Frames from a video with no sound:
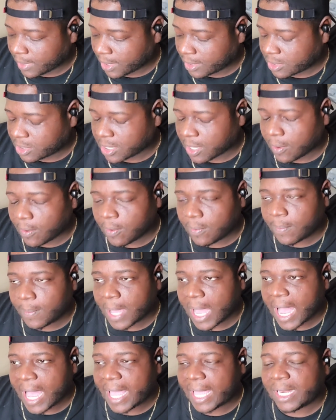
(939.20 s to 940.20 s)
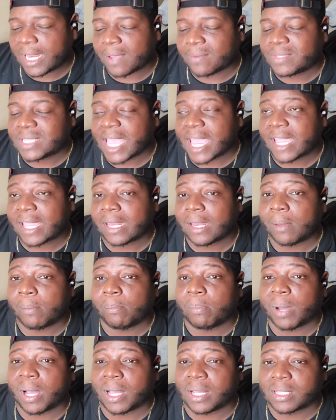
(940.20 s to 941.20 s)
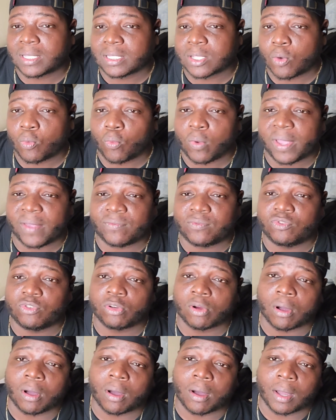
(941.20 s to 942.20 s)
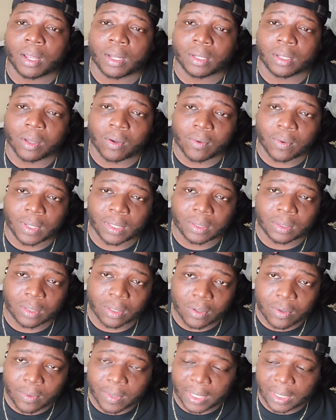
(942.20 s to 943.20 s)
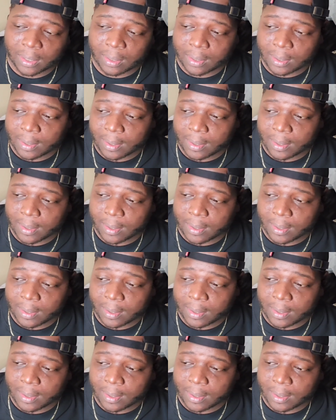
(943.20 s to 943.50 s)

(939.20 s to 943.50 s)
So I end up taking the bus, withdrawing, going through it,